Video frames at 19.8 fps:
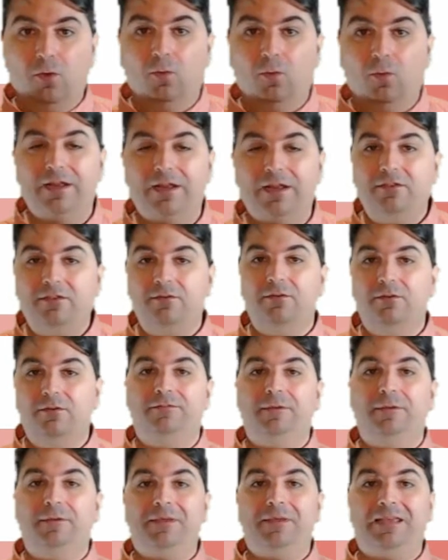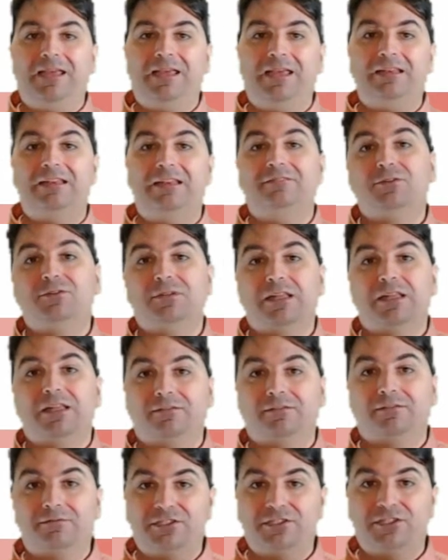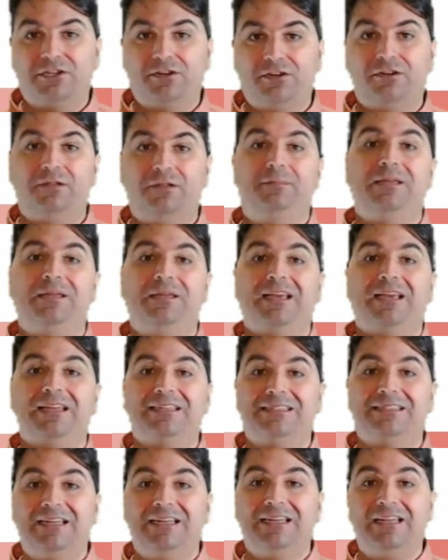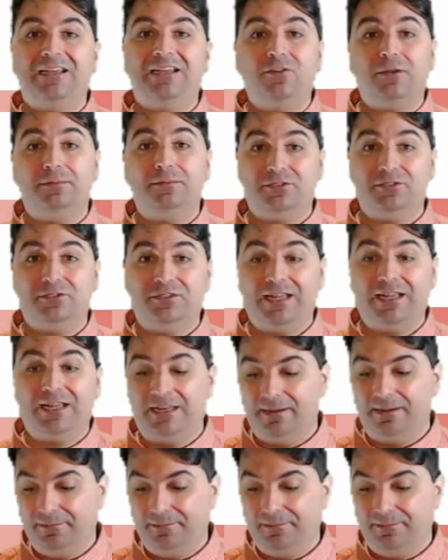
Running through a VPN gives you a level of security because it encrypts your data.